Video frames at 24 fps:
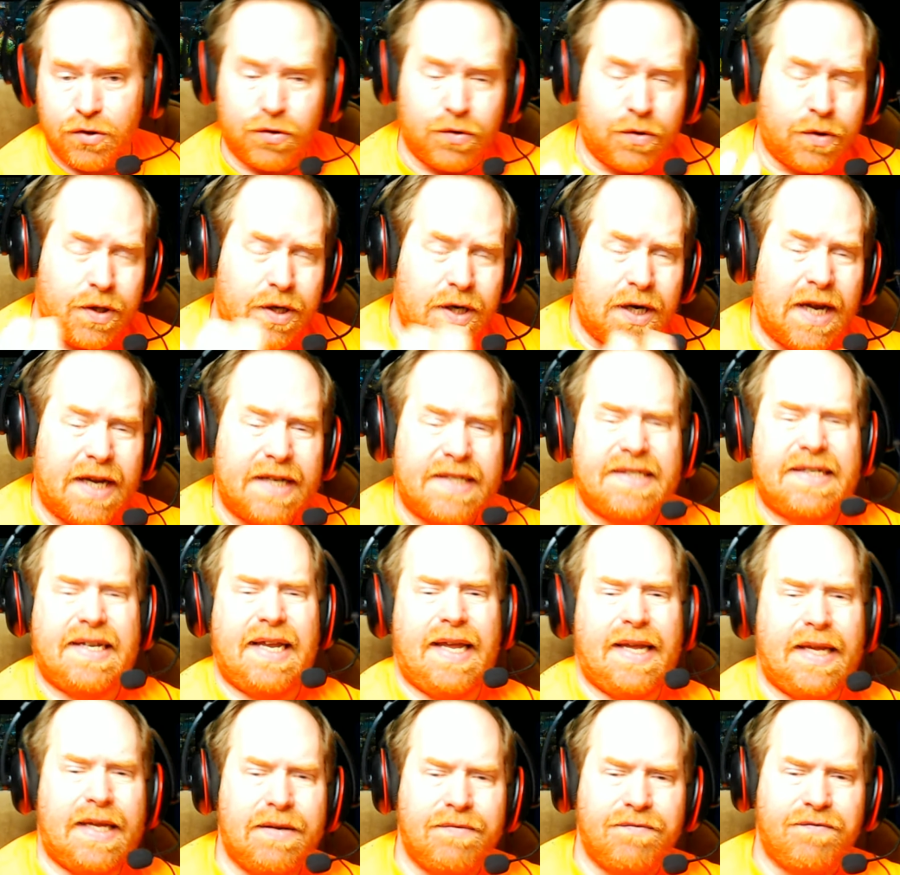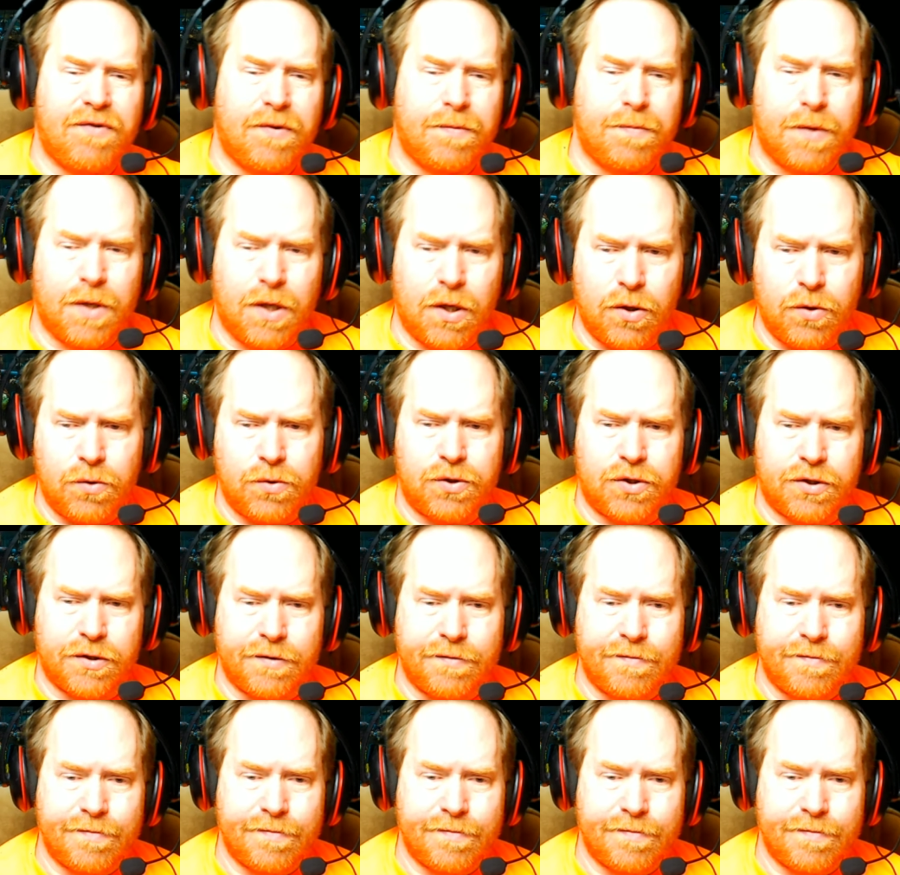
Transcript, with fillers: So they're not taken from the ocean.